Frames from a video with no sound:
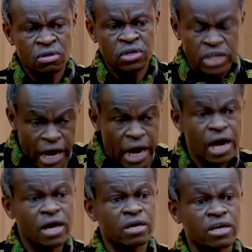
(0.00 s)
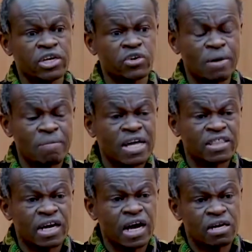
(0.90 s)
Here in your
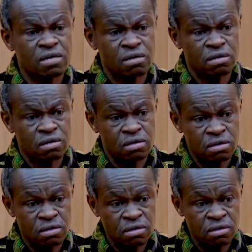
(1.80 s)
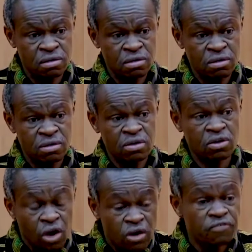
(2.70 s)
motherland,
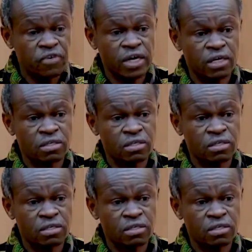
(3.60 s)
conflict.